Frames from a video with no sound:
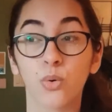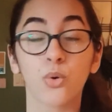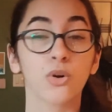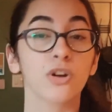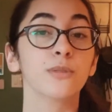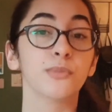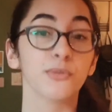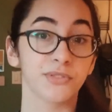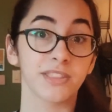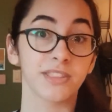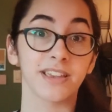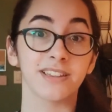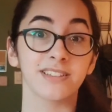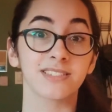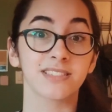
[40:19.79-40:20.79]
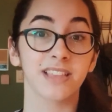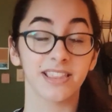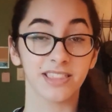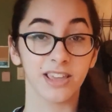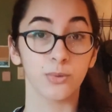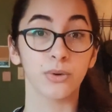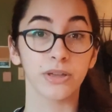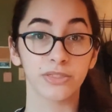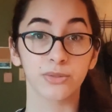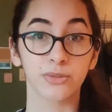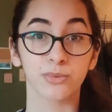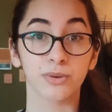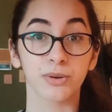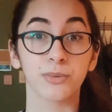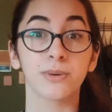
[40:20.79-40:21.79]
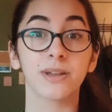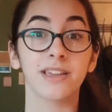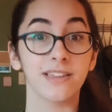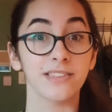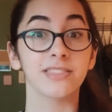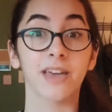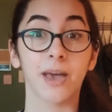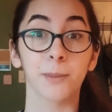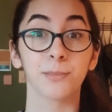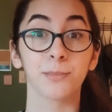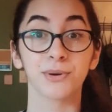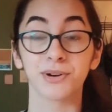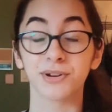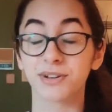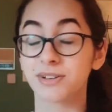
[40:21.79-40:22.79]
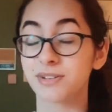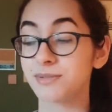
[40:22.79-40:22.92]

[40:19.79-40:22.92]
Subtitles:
horrible things that they went through in that book.